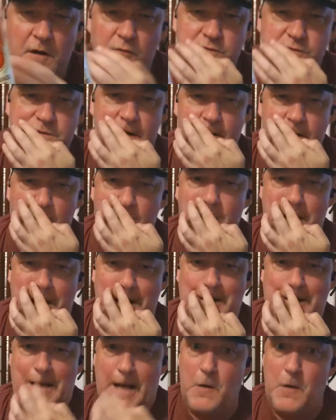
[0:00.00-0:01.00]
I was like,
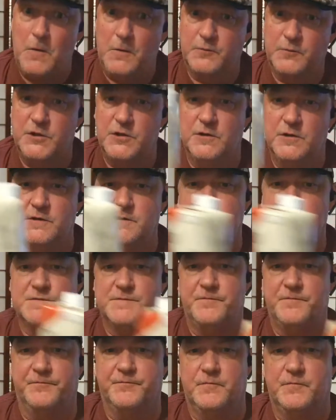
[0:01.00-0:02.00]
okay, now I'm
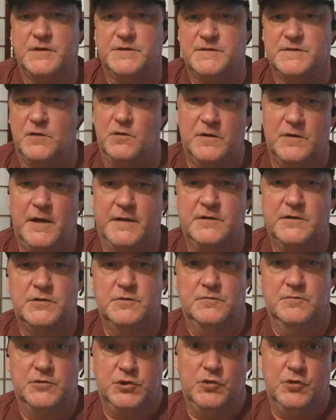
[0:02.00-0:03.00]
curious because I don't like
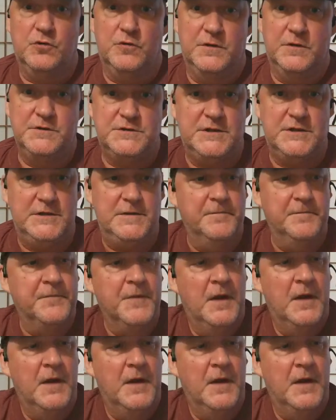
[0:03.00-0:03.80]
sugar in tea.